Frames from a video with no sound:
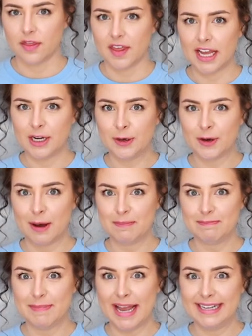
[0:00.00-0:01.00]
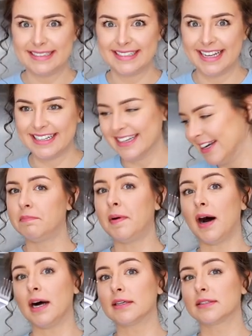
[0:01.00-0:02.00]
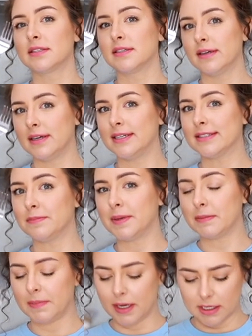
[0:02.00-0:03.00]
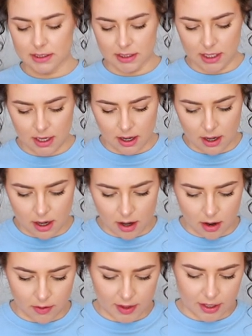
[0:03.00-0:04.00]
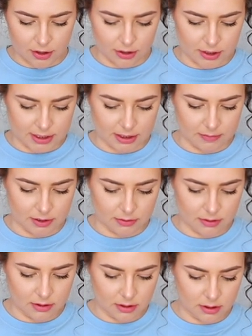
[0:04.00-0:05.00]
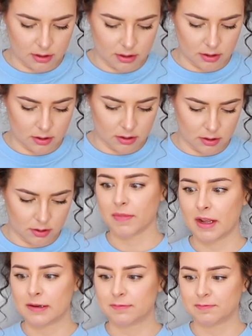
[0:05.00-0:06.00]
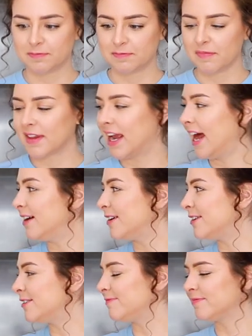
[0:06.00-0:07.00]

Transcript: they look amazing. But, and it's a big but, are they cooked in the middle? Hello. Hello.